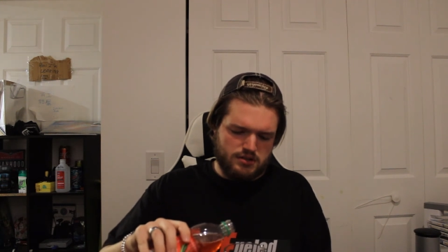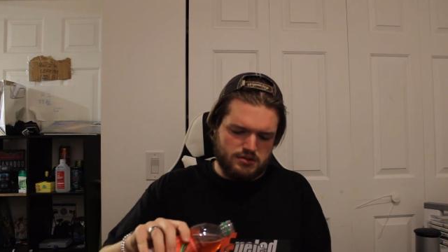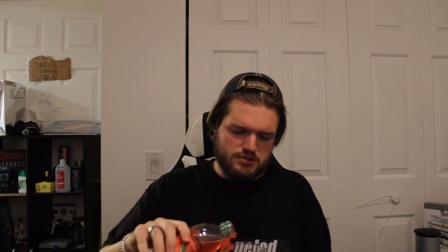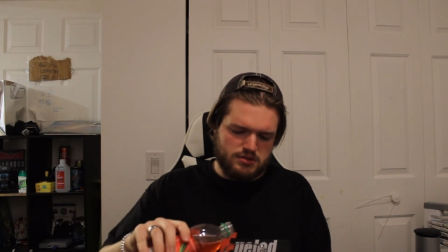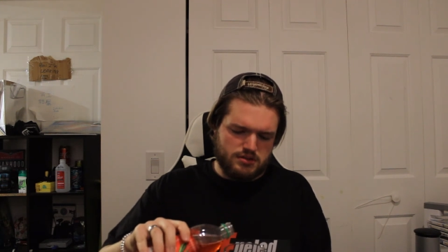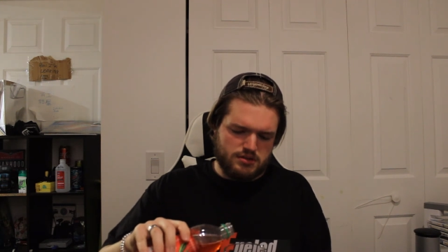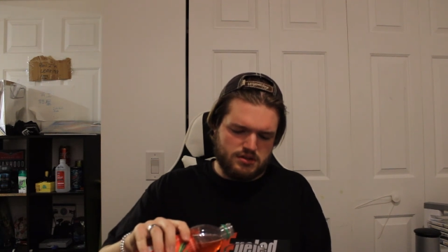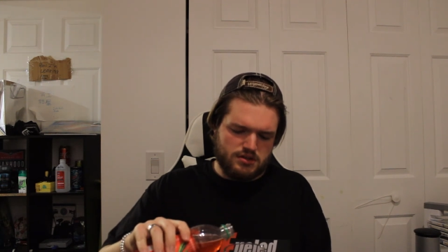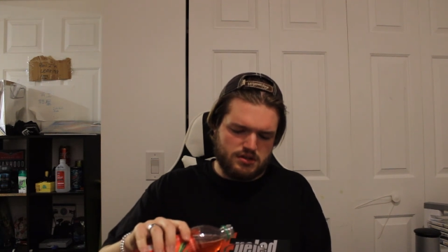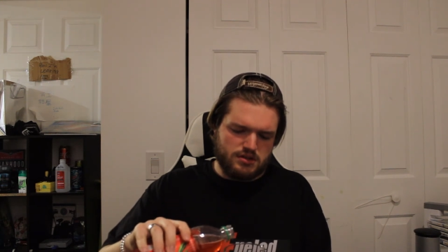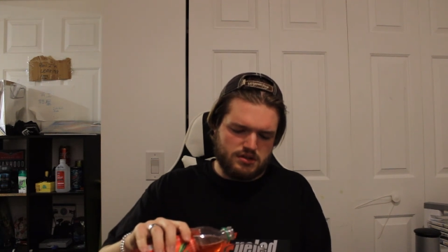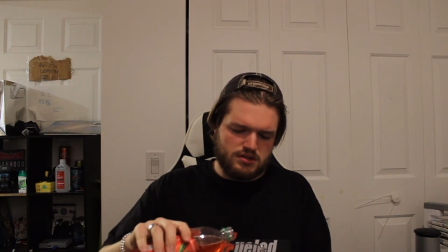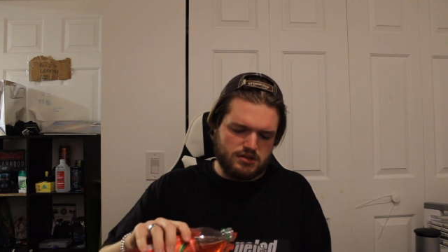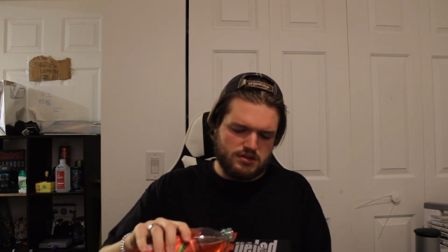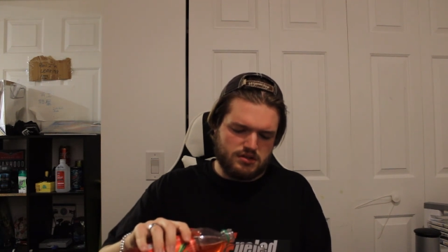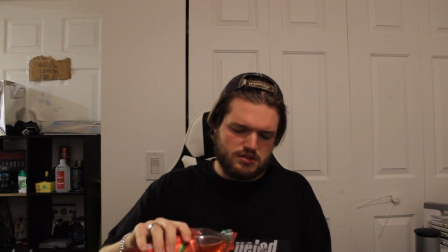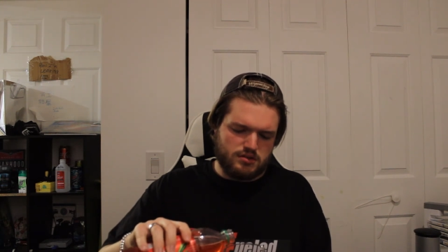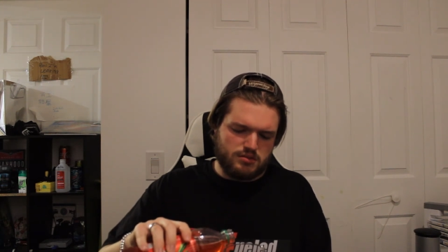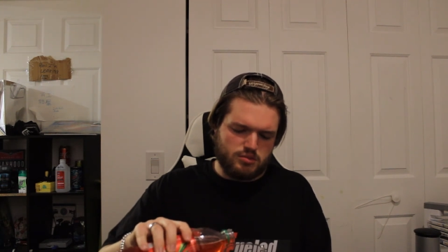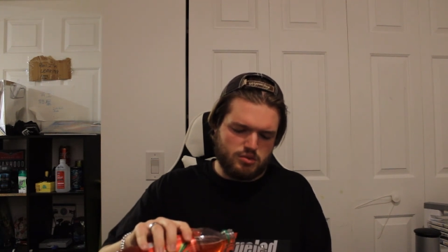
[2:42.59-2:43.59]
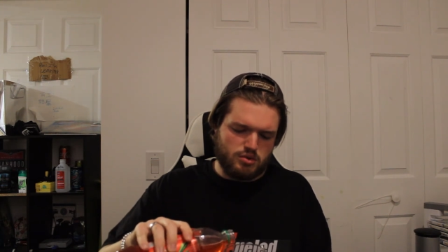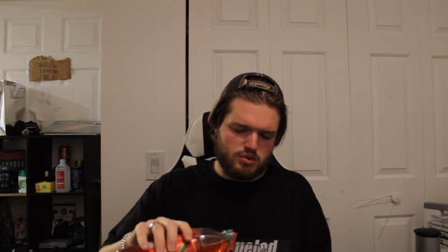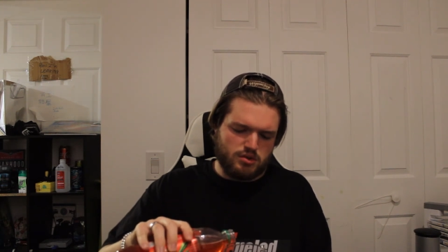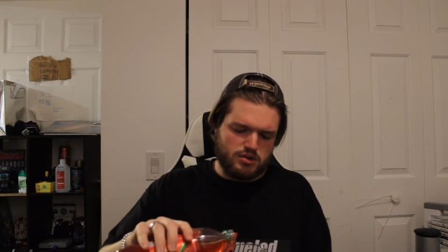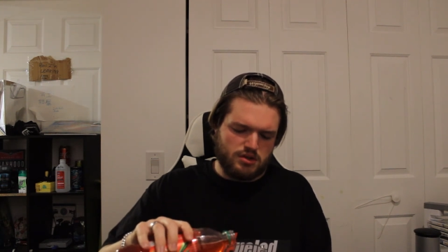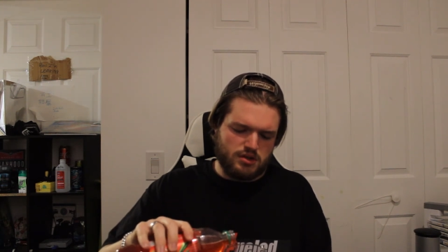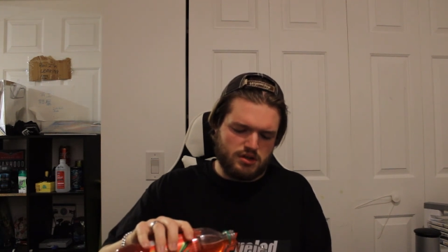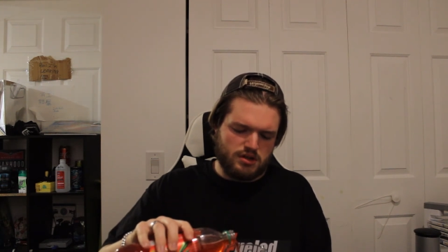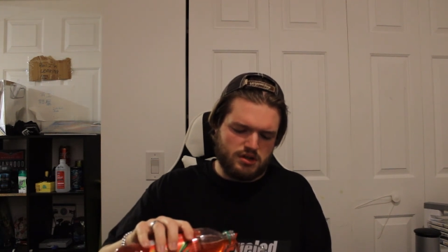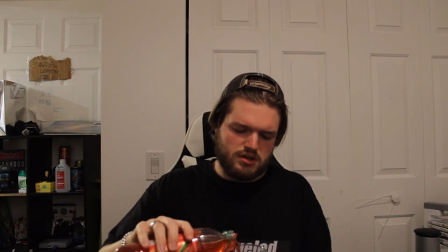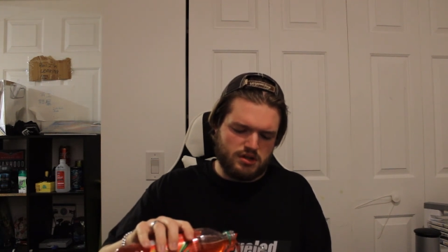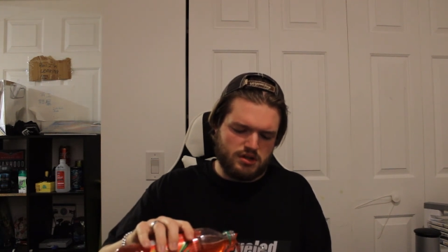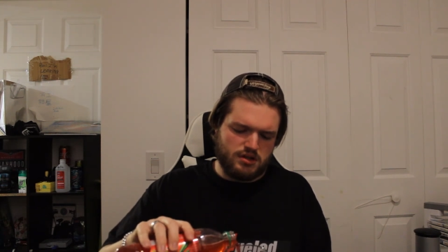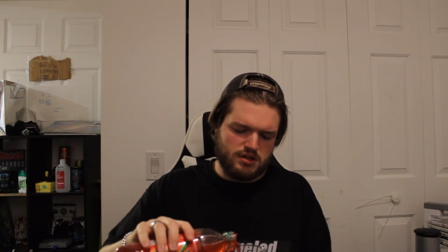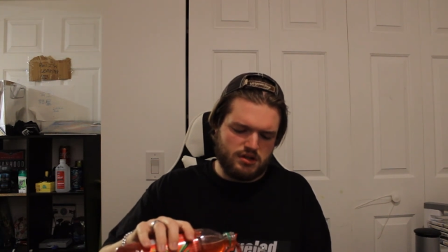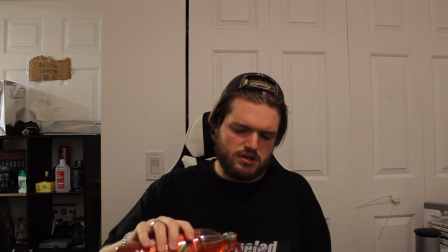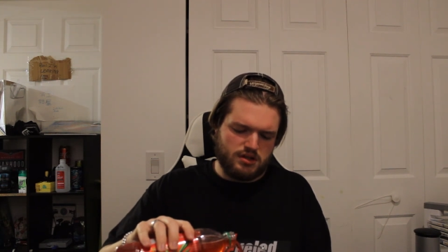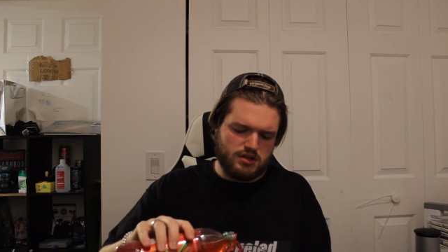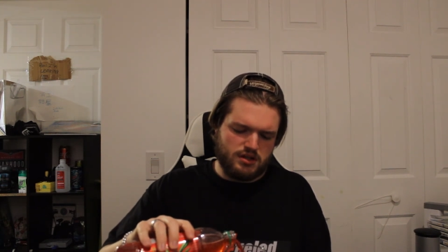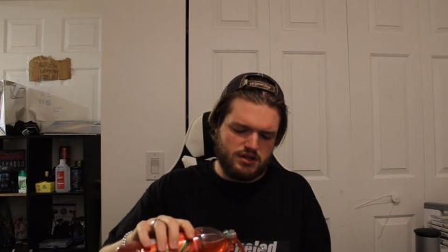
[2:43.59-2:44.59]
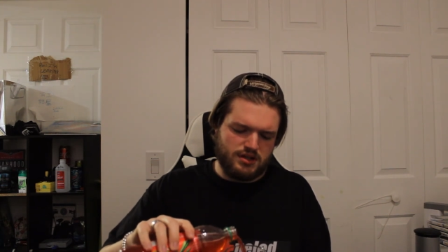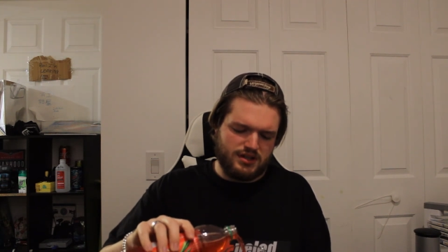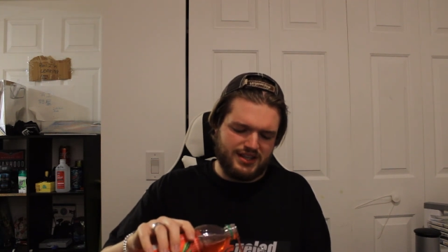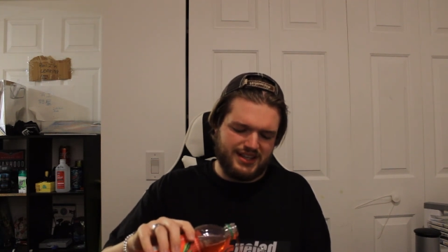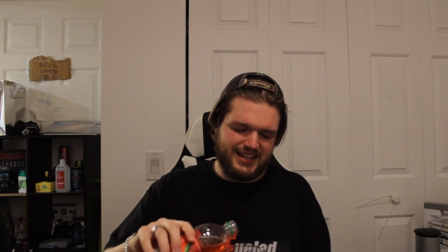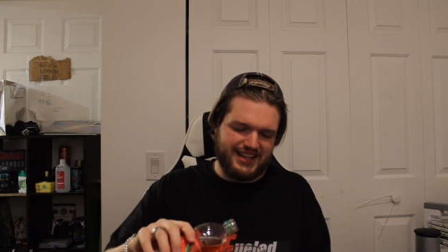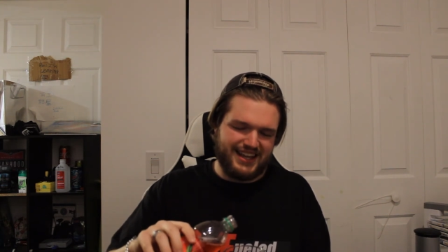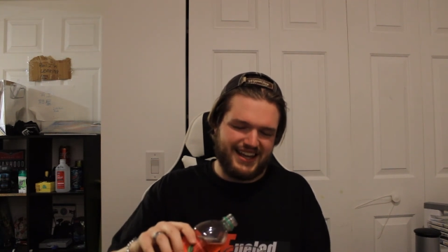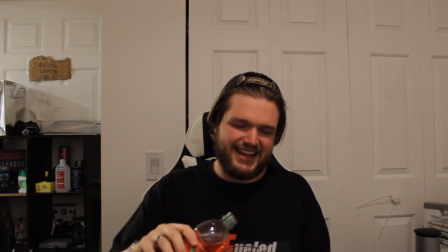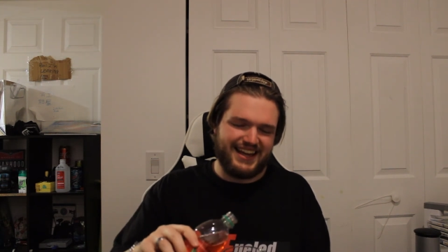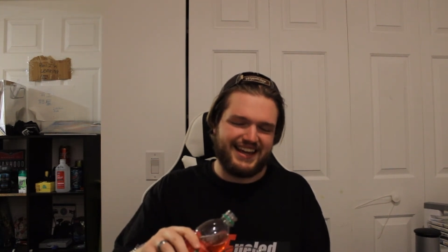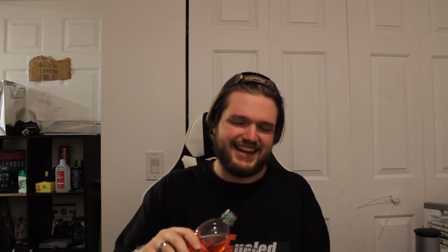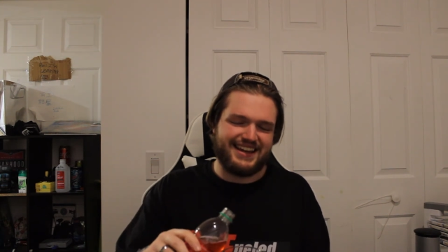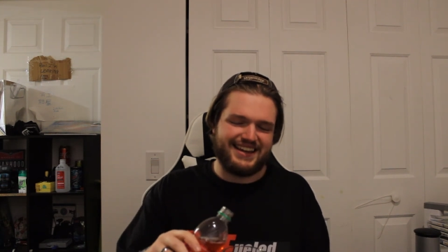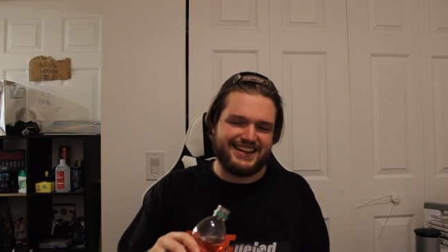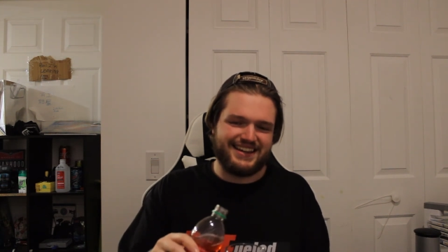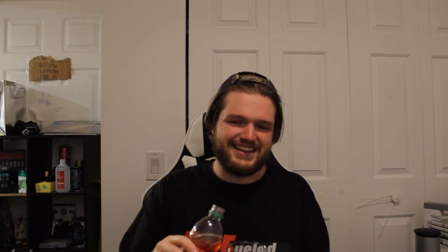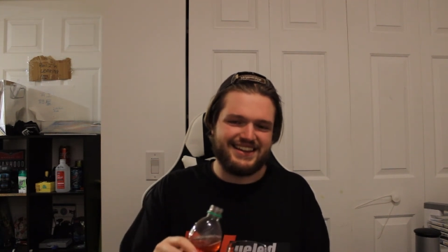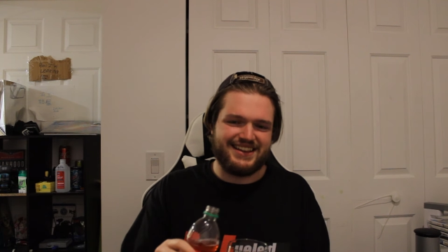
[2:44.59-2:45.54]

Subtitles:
A little more. Yeah,